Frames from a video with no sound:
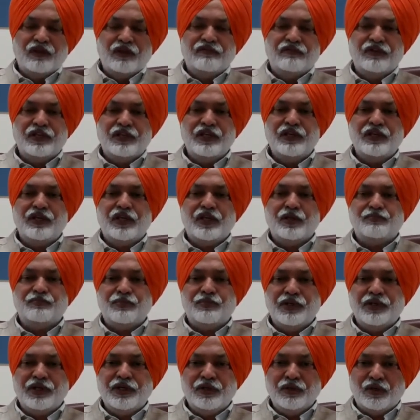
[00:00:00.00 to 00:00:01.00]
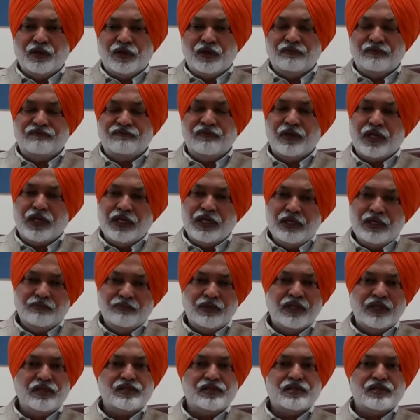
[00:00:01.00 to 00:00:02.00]
within a period of 9
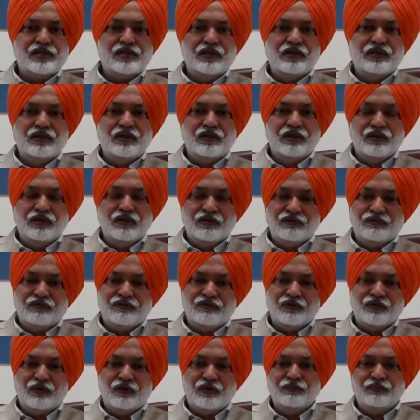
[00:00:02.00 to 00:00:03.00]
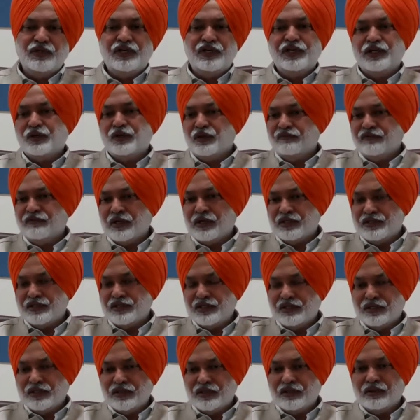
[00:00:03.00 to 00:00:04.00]
months from the date of
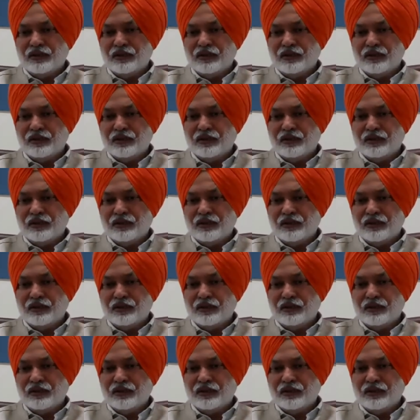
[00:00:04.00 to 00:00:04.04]
accident.